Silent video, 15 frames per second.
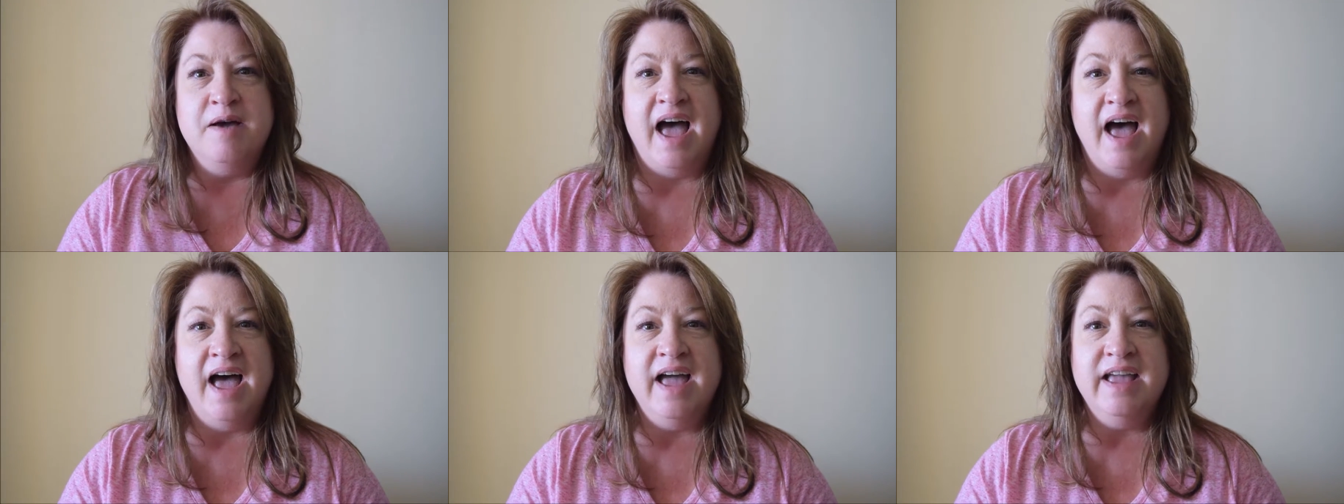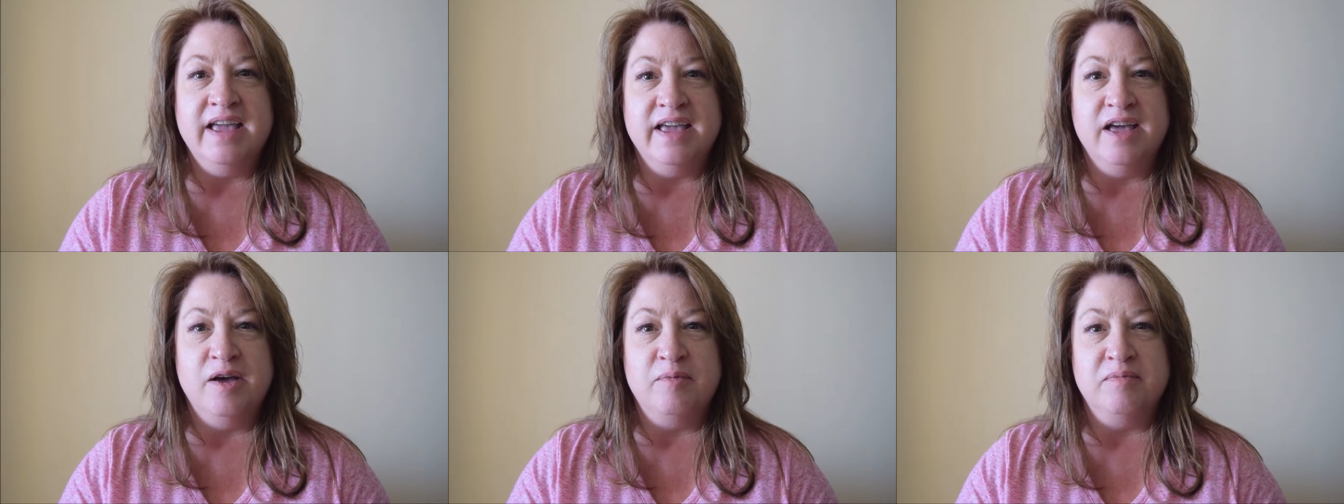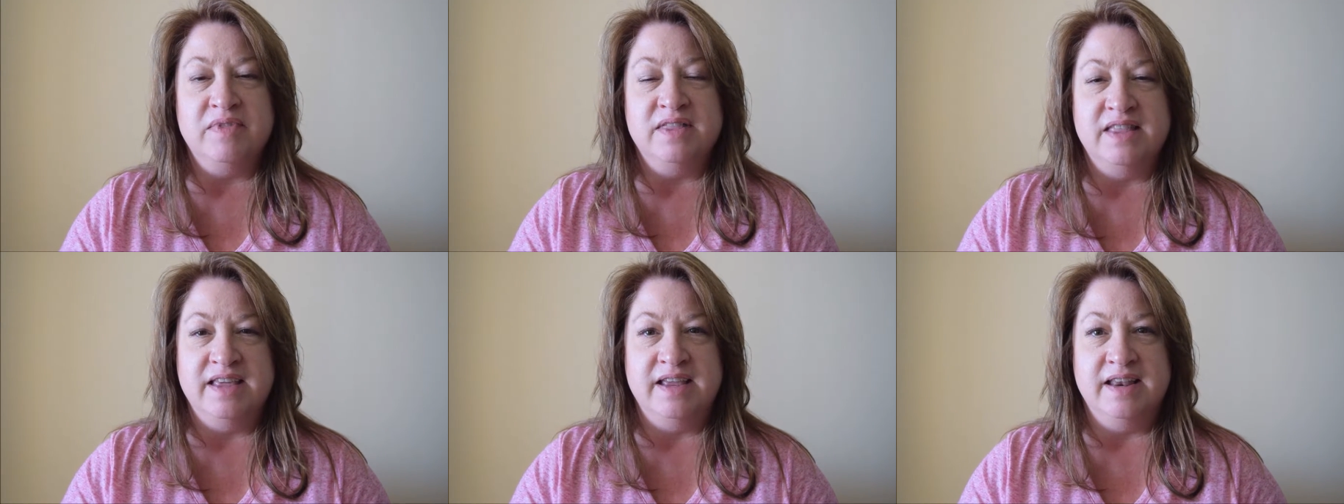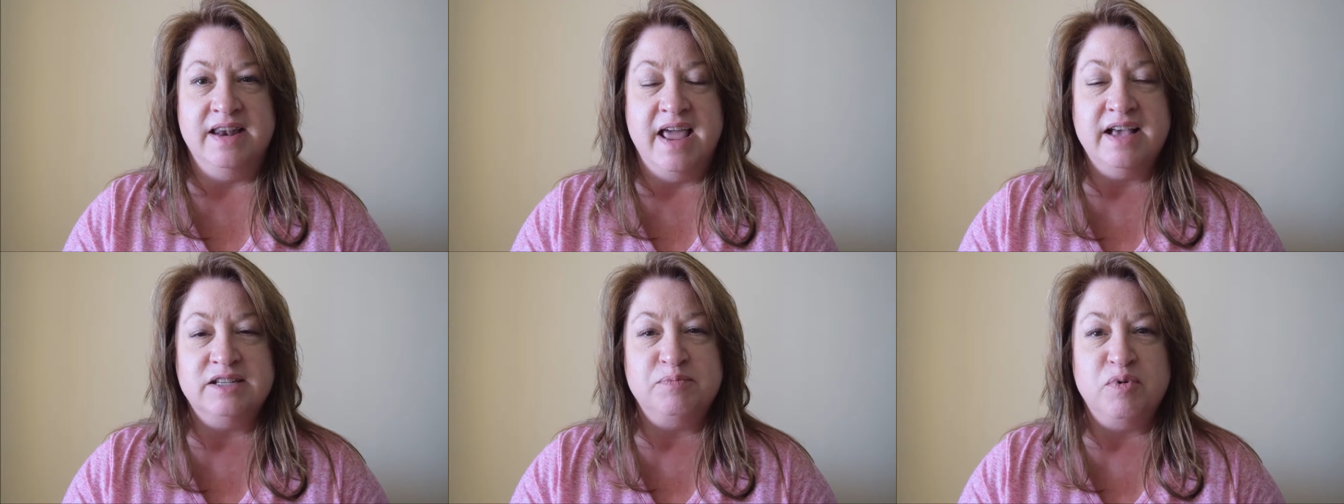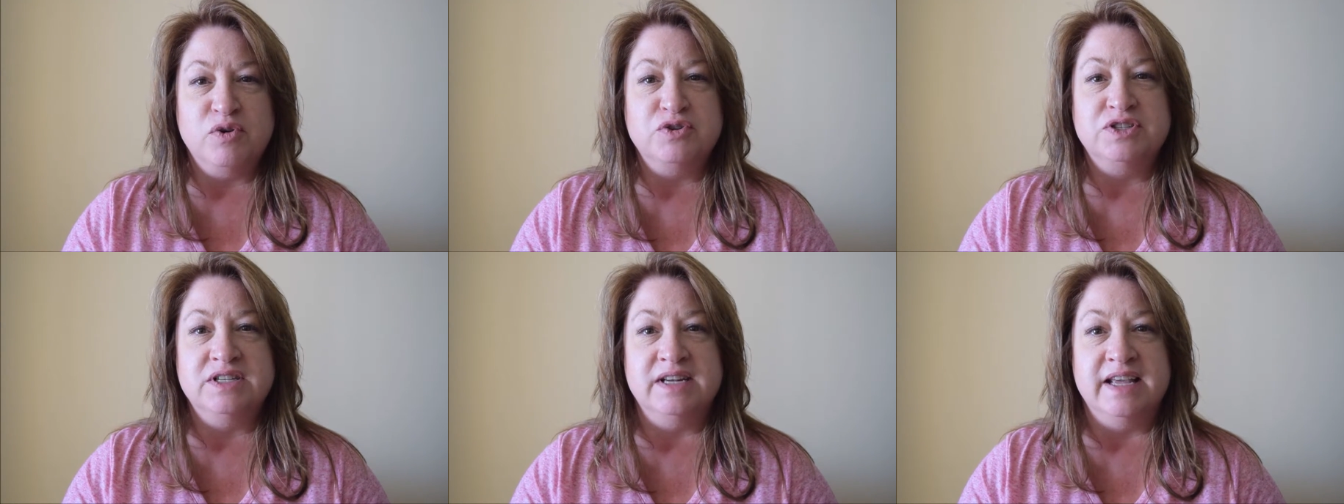I am the next
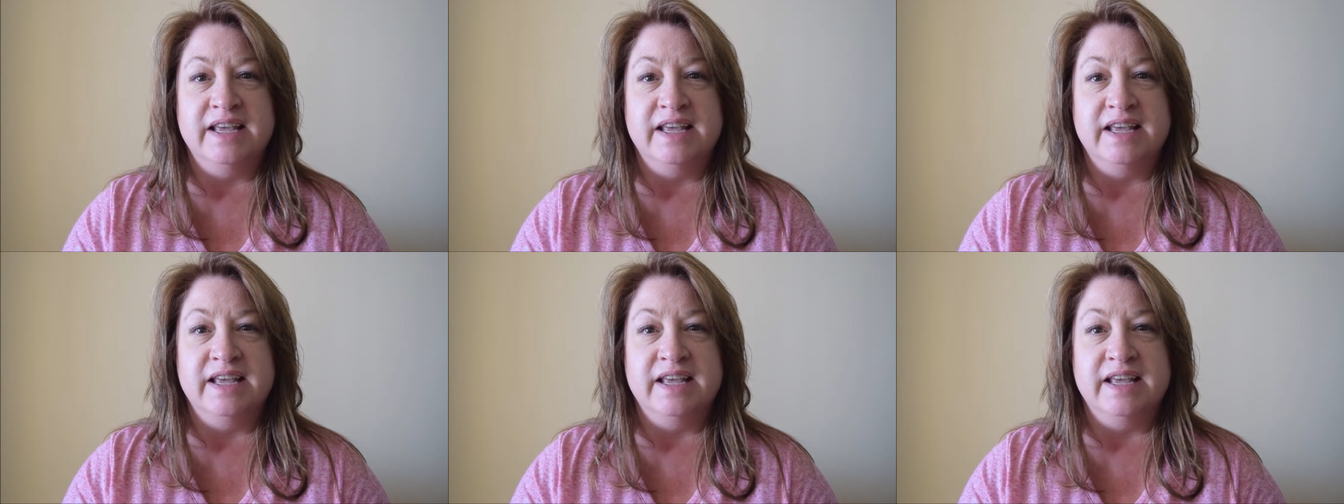person